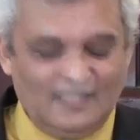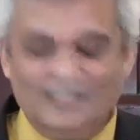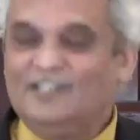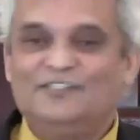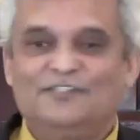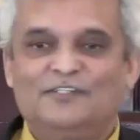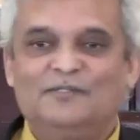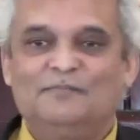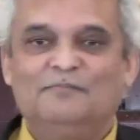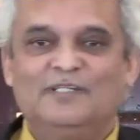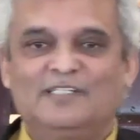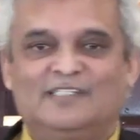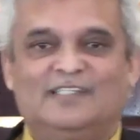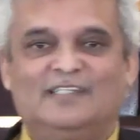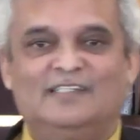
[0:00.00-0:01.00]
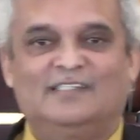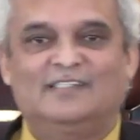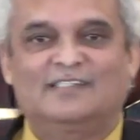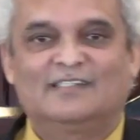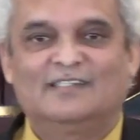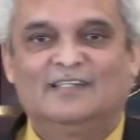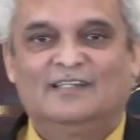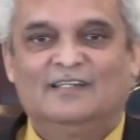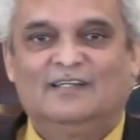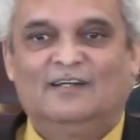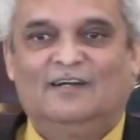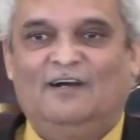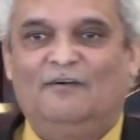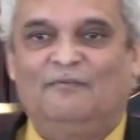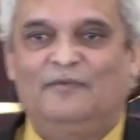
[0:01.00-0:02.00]
into the mysteries
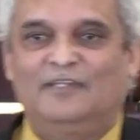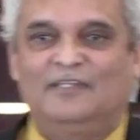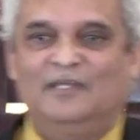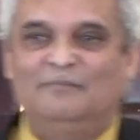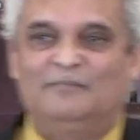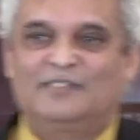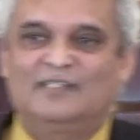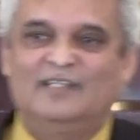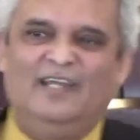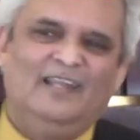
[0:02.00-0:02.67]
of redemption.